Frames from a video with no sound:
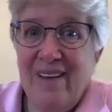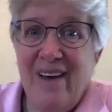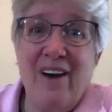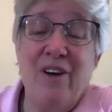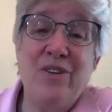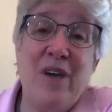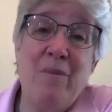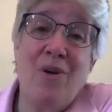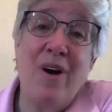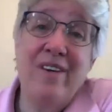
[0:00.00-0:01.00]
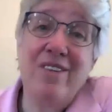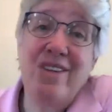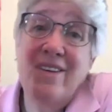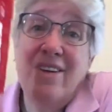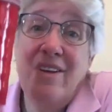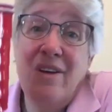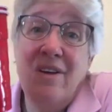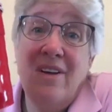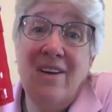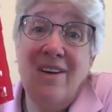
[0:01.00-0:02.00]
I also came across
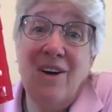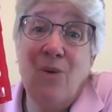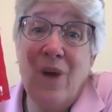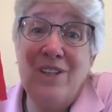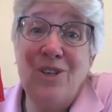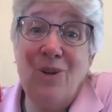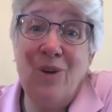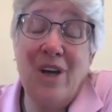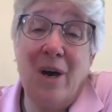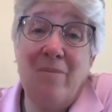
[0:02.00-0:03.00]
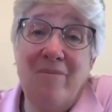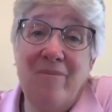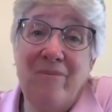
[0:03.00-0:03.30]
red solo cup.